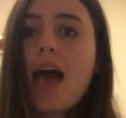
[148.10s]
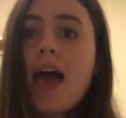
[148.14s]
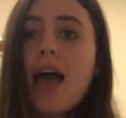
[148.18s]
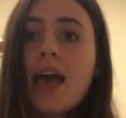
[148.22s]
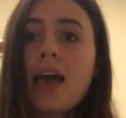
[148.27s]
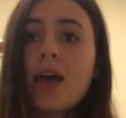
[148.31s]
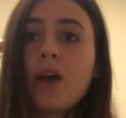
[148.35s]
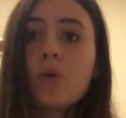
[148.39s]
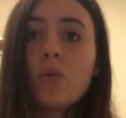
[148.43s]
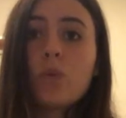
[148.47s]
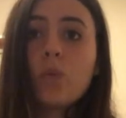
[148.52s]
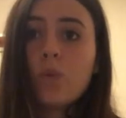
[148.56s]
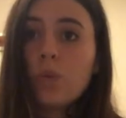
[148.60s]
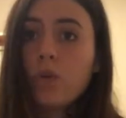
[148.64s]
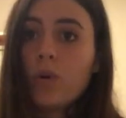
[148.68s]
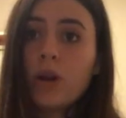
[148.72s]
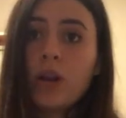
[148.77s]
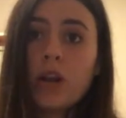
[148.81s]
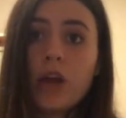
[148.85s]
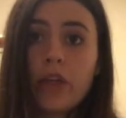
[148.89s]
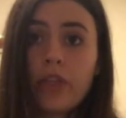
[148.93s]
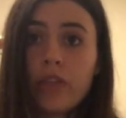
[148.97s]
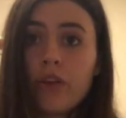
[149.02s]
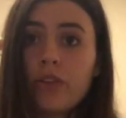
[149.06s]
And
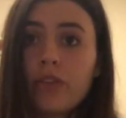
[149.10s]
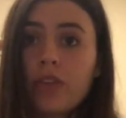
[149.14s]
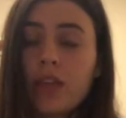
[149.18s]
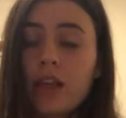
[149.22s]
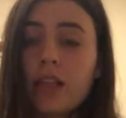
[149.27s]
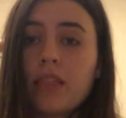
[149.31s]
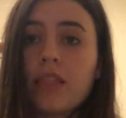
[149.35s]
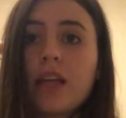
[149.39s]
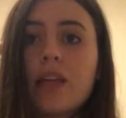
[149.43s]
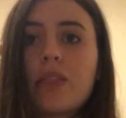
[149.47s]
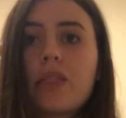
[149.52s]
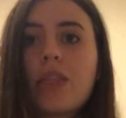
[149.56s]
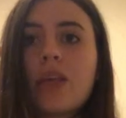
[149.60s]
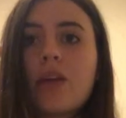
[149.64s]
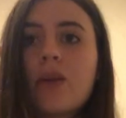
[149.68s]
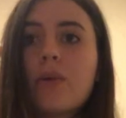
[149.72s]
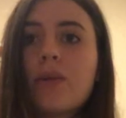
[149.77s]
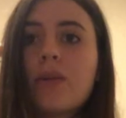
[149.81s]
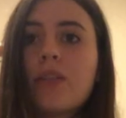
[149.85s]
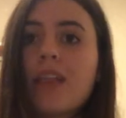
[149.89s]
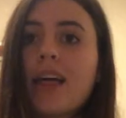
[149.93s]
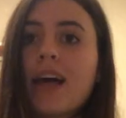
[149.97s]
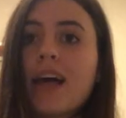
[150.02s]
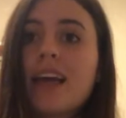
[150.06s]
another thing that they
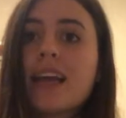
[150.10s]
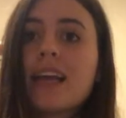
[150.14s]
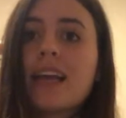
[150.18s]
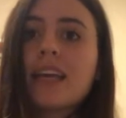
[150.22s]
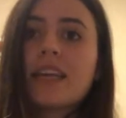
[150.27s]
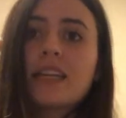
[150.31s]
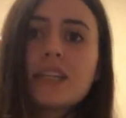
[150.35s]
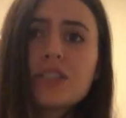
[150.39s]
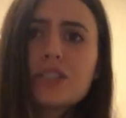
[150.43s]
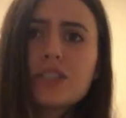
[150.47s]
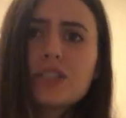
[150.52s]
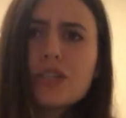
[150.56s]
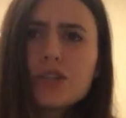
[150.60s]
would like is